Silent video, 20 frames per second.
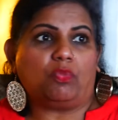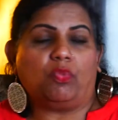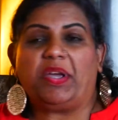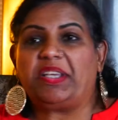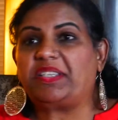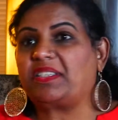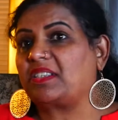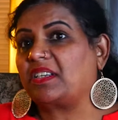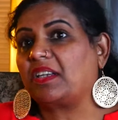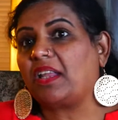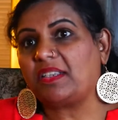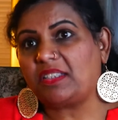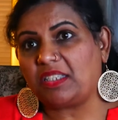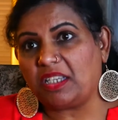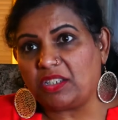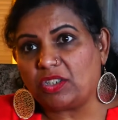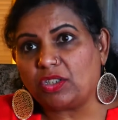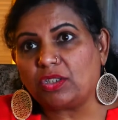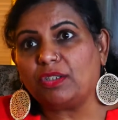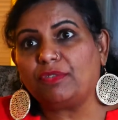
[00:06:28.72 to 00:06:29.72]

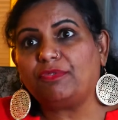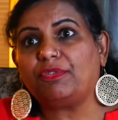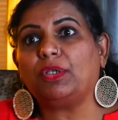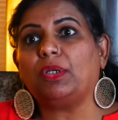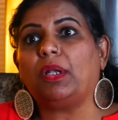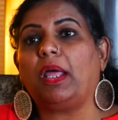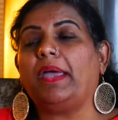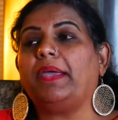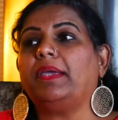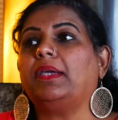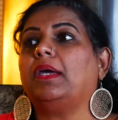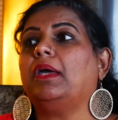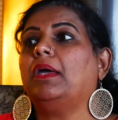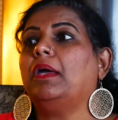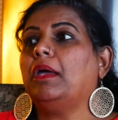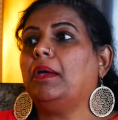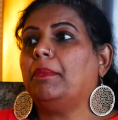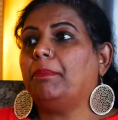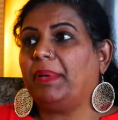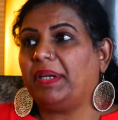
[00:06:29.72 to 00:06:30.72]
westernization, if you like,
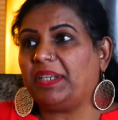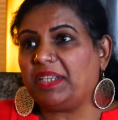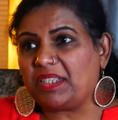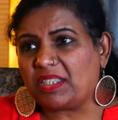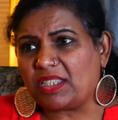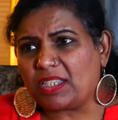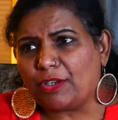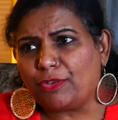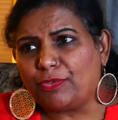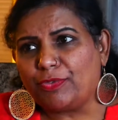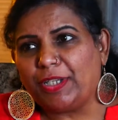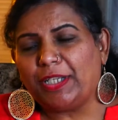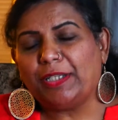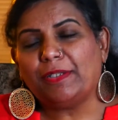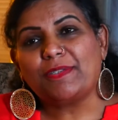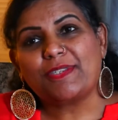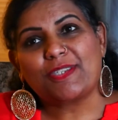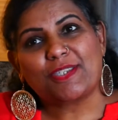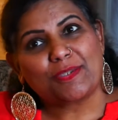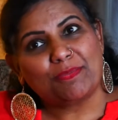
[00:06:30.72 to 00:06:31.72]
but it's a
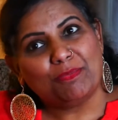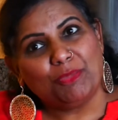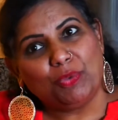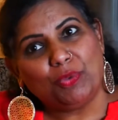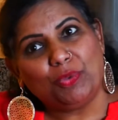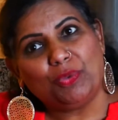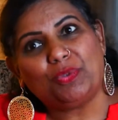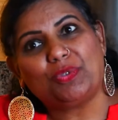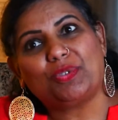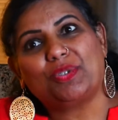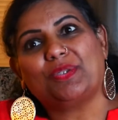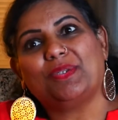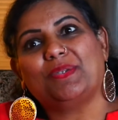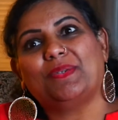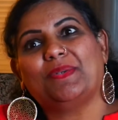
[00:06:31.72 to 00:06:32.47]
real smooth,